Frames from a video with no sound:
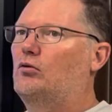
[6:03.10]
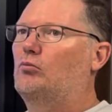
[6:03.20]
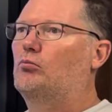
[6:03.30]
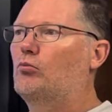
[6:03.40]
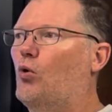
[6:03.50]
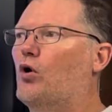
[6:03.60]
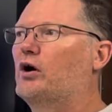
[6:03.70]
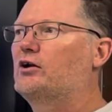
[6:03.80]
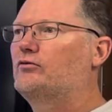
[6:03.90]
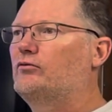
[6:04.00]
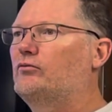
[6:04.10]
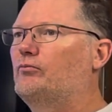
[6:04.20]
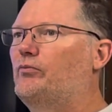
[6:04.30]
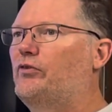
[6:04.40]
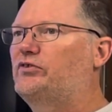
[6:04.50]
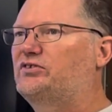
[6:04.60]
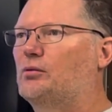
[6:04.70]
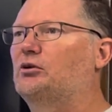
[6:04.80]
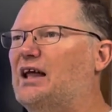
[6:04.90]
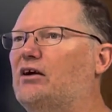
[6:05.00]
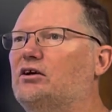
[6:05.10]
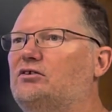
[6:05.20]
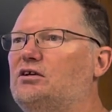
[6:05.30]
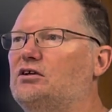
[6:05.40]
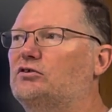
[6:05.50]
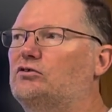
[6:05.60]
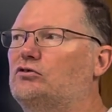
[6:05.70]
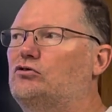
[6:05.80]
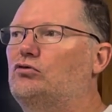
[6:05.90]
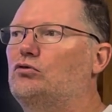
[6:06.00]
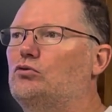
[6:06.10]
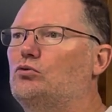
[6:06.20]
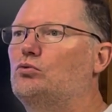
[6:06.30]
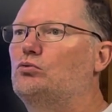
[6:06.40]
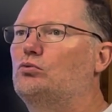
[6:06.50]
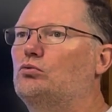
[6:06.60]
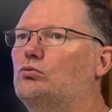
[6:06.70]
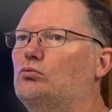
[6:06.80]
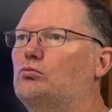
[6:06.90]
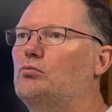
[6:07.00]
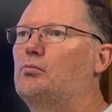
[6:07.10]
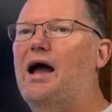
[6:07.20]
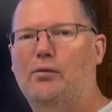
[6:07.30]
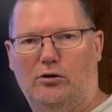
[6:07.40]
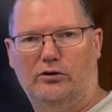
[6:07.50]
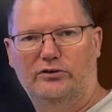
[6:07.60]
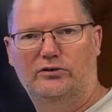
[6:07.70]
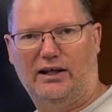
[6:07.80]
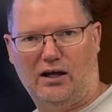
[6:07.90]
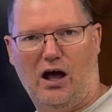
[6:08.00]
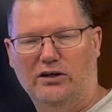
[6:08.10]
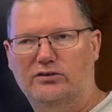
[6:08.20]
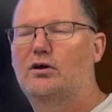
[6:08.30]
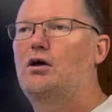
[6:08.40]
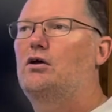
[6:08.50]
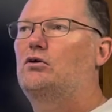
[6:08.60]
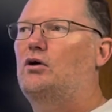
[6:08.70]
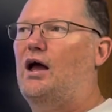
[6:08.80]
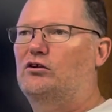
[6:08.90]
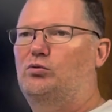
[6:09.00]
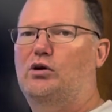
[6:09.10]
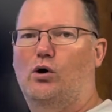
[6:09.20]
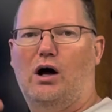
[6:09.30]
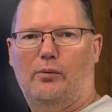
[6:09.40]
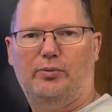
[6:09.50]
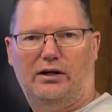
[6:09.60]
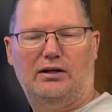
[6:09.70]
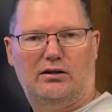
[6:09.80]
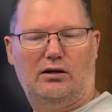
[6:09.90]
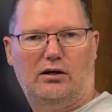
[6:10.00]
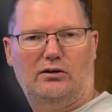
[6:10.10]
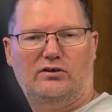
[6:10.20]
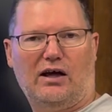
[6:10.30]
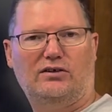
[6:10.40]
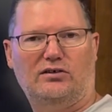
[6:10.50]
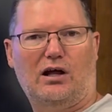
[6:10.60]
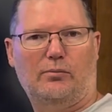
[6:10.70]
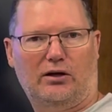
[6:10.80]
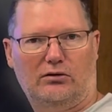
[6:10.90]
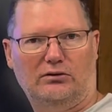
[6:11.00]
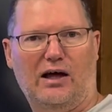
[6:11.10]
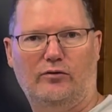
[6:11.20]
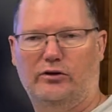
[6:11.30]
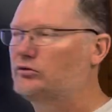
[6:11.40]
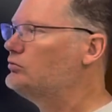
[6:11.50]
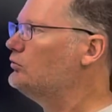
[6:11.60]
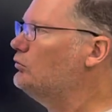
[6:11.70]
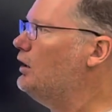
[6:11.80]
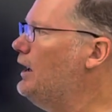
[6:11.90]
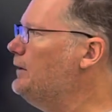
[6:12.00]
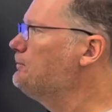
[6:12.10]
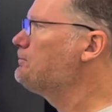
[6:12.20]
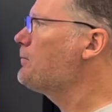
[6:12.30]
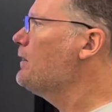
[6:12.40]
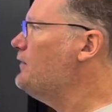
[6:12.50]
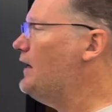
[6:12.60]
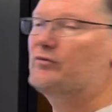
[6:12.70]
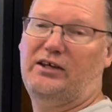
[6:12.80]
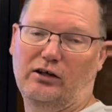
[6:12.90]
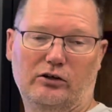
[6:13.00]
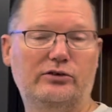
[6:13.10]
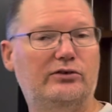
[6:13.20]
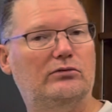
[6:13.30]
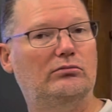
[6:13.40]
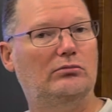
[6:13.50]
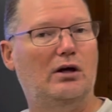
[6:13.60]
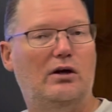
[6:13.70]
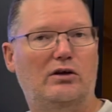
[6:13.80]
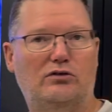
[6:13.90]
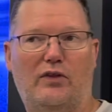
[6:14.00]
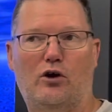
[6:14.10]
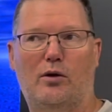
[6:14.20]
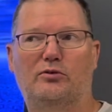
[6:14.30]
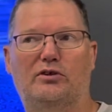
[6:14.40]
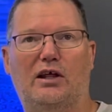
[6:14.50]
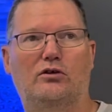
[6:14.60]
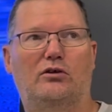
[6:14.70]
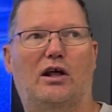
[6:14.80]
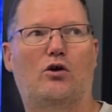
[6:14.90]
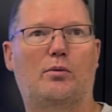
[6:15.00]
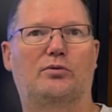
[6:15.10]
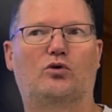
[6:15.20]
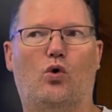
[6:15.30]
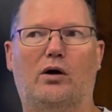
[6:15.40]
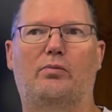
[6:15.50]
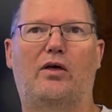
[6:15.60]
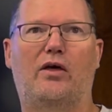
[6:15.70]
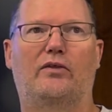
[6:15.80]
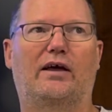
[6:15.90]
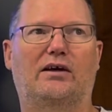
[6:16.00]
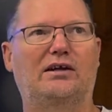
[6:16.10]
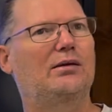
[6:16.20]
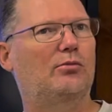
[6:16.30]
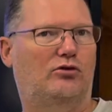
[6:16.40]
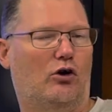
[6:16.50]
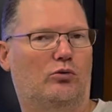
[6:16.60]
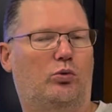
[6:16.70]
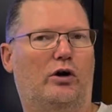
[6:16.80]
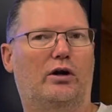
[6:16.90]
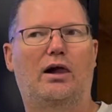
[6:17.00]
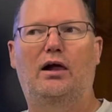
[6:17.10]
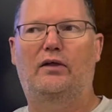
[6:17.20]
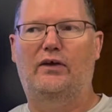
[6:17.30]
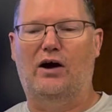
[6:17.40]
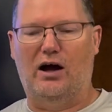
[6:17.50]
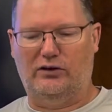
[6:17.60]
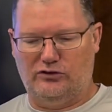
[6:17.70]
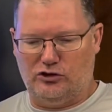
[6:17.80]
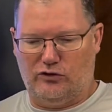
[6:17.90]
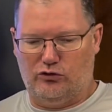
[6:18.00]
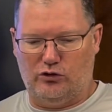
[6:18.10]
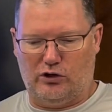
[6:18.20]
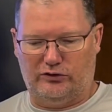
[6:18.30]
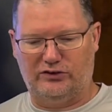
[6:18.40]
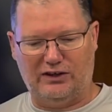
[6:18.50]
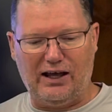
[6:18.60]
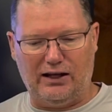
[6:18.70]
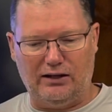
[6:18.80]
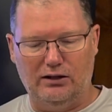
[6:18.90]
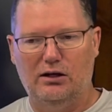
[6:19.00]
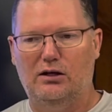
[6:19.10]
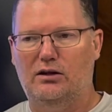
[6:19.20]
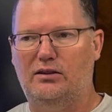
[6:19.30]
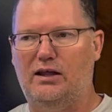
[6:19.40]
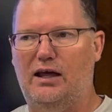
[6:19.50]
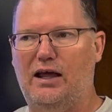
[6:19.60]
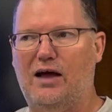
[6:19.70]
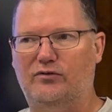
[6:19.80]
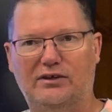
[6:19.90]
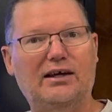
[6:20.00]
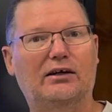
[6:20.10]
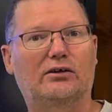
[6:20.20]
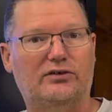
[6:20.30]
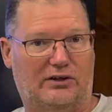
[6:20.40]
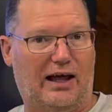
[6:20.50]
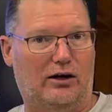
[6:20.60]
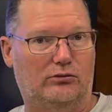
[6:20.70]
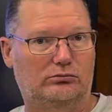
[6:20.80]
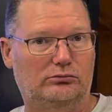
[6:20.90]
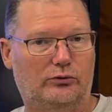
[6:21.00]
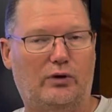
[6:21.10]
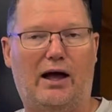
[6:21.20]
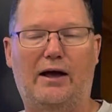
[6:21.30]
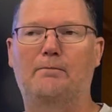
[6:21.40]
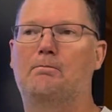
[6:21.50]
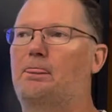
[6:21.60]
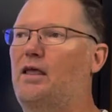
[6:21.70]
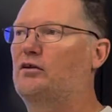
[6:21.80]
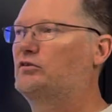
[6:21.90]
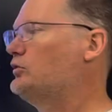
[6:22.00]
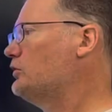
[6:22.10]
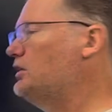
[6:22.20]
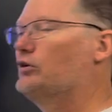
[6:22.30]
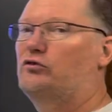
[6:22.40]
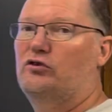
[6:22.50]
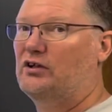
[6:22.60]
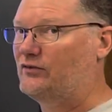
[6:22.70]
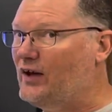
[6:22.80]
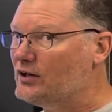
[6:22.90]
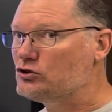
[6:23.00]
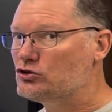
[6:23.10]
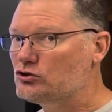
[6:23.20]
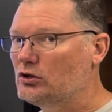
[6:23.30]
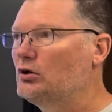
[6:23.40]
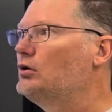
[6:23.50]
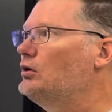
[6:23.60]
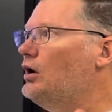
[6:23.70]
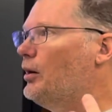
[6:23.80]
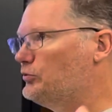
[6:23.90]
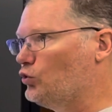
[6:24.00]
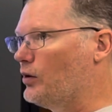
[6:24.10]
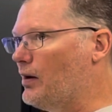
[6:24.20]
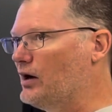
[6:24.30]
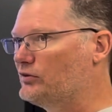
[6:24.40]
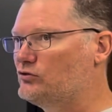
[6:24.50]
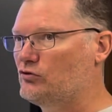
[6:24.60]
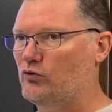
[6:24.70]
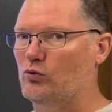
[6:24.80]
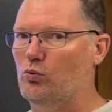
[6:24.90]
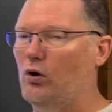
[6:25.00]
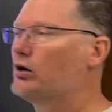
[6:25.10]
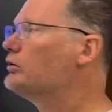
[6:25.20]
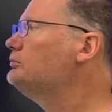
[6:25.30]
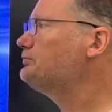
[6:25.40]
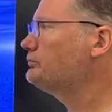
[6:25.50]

more similarities to mammals like us as we go up in the taxonomic levels. Okay, they have gills, so they don't they, they don't absorb like a nematode would their oxygen through their skin. They have gills now. Okay, and so the gills, just like fish, absorb oxygen through the water,